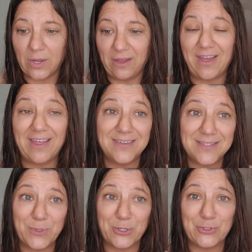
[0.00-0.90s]
I've had
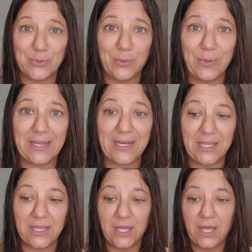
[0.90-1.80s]
this spiritual
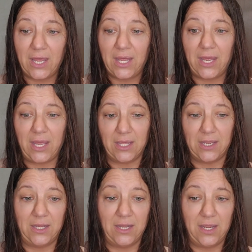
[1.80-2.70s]
awakening,
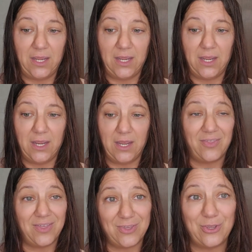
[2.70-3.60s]
and I
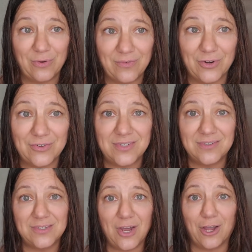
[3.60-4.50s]
think the universe
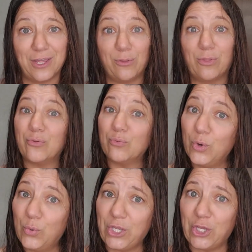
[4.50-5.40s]
is talking
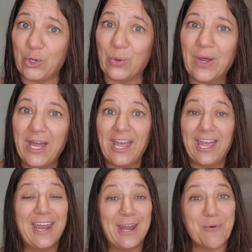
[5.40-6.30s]
through you.
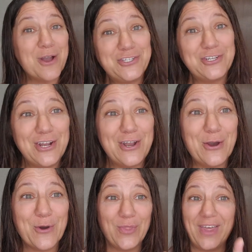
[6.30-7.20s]
And I want you to
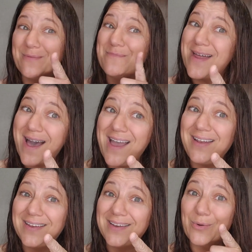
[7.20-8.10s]
know that I'm not
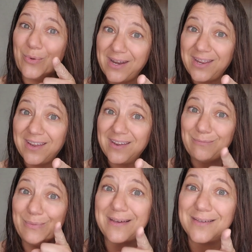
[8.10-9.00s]
quitting
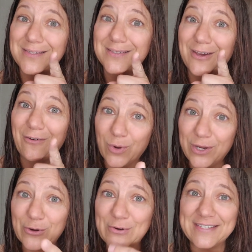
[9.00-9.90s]
because of
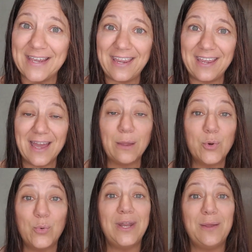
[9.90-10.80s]
what you're saying. I'm
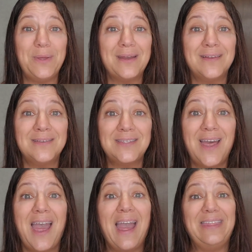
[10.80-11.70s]
quitting because
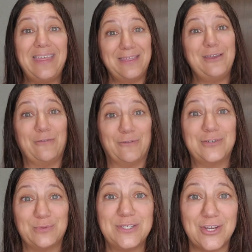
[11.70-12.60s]
I think the
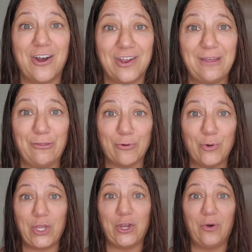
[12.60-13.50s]
universe was talking
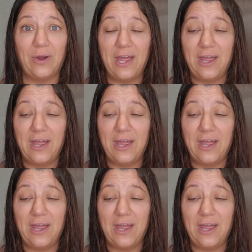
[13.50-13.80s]
through you.